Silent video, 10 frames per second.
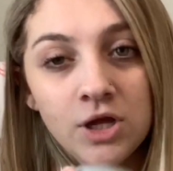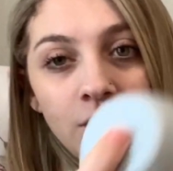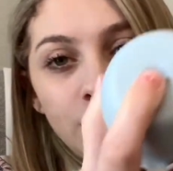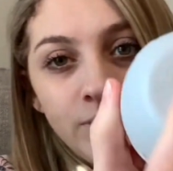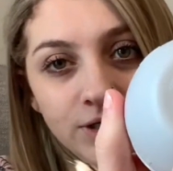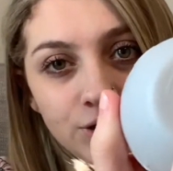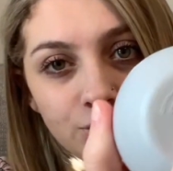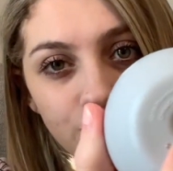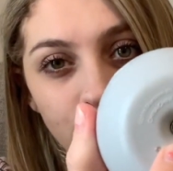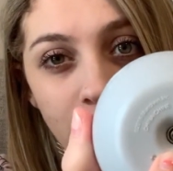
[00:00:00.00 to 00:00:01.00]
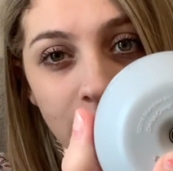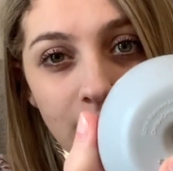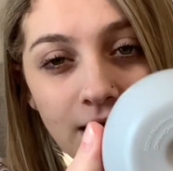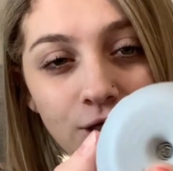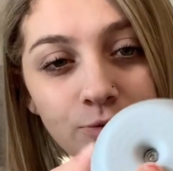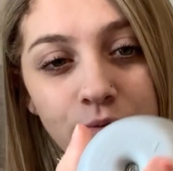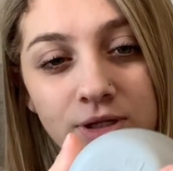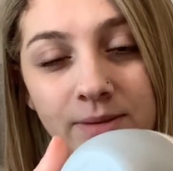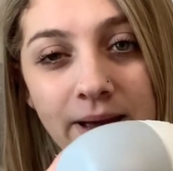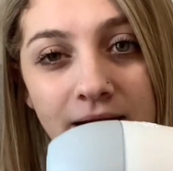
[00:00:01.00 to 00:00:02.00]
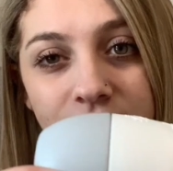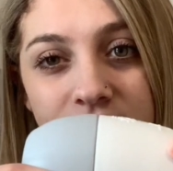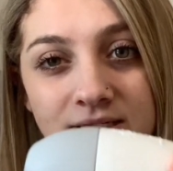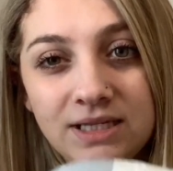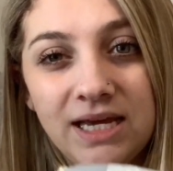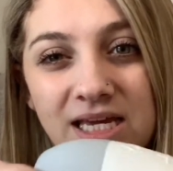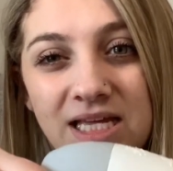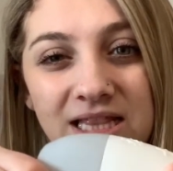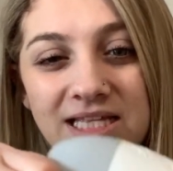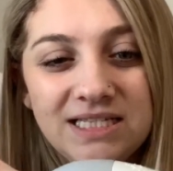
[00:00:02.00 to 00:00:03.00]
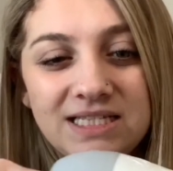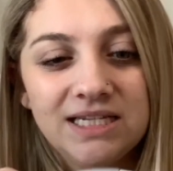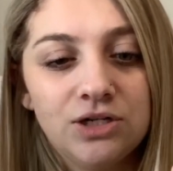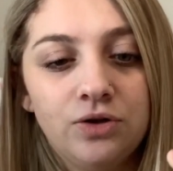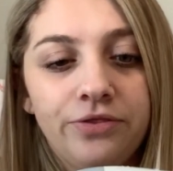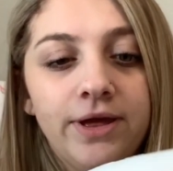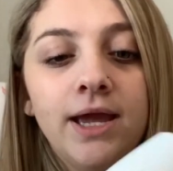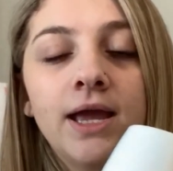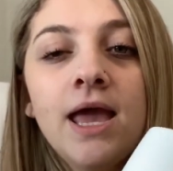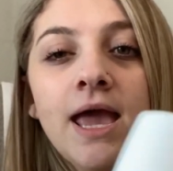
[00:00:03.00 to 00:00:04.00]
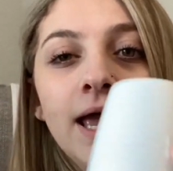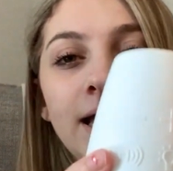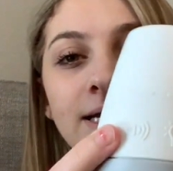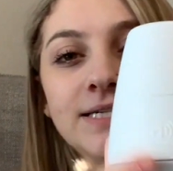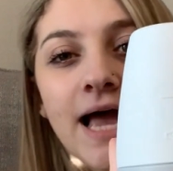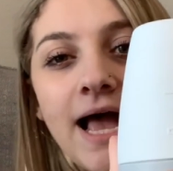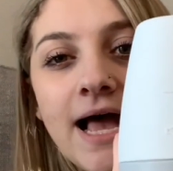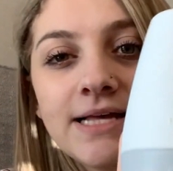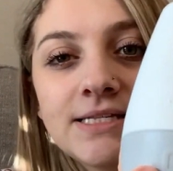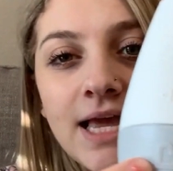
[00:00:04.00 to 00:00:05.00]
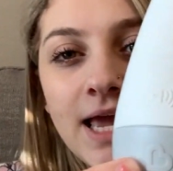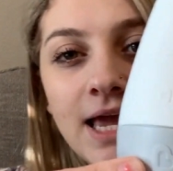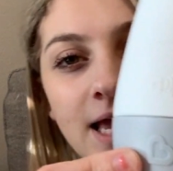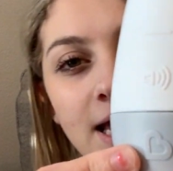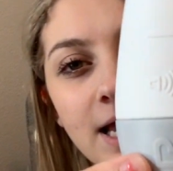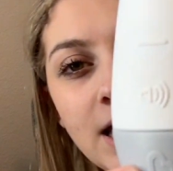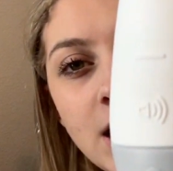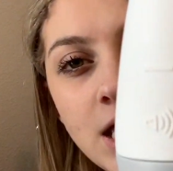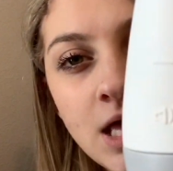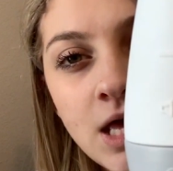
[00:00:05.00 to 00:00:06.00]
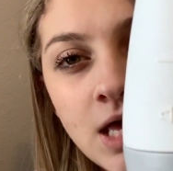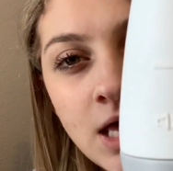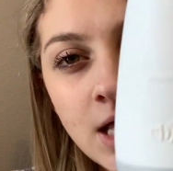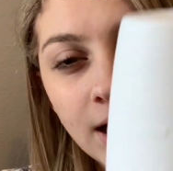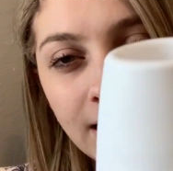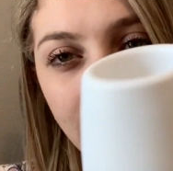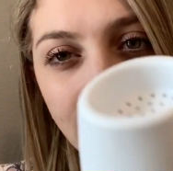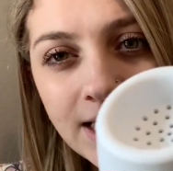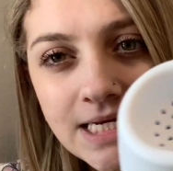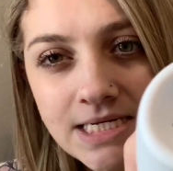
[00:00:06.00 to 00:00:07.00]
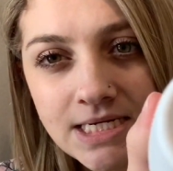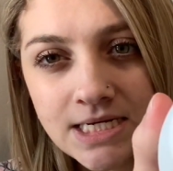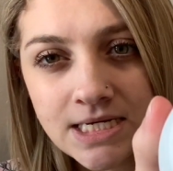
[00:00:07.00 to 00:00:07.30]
You unscrew it and you put the batteries like in this little thing. It has a light.